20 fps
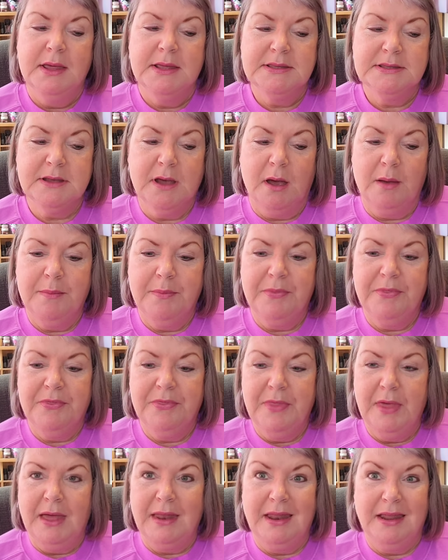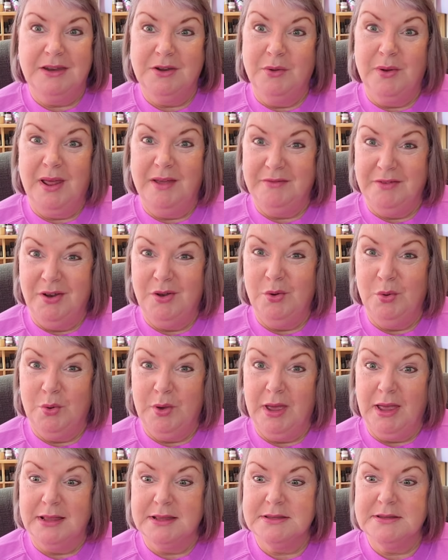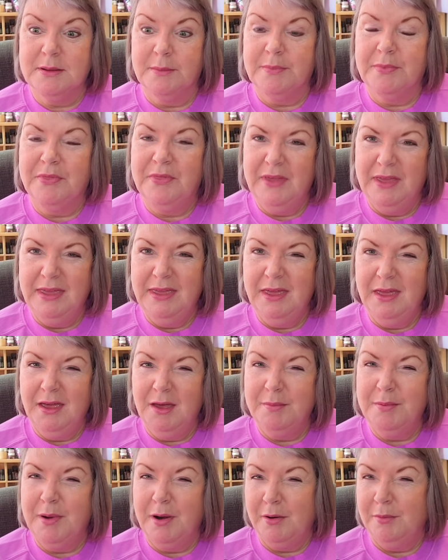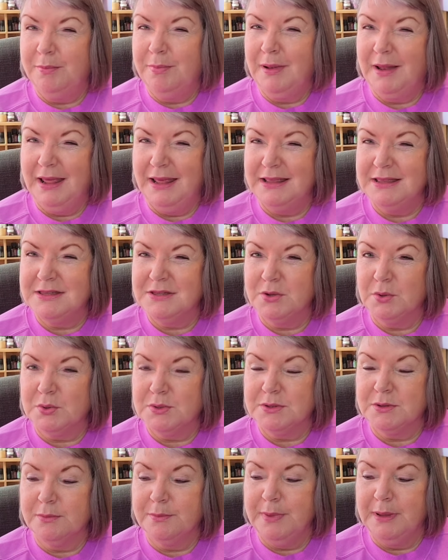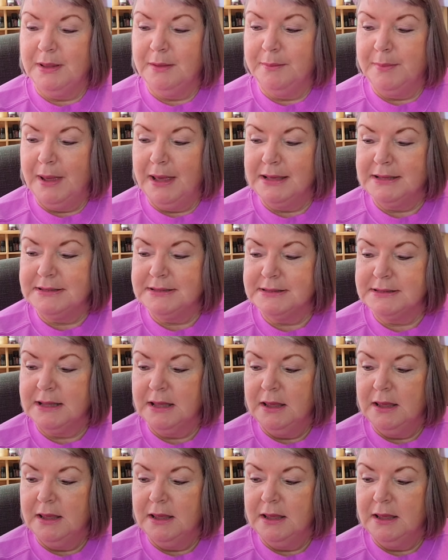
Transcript: So I don't have to look at. So I'm thinking a pair of plain socks will be the best.